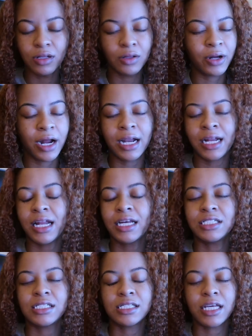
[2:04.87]
Lord God, and I
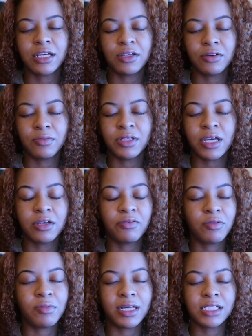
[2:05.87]
just thank you. Thank you
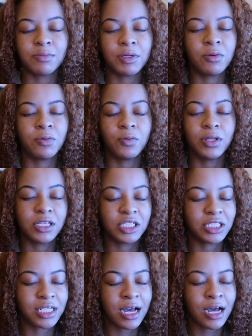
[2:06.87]
for blessing me with
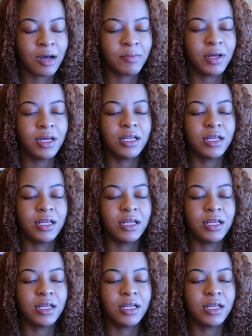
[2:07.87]
this job.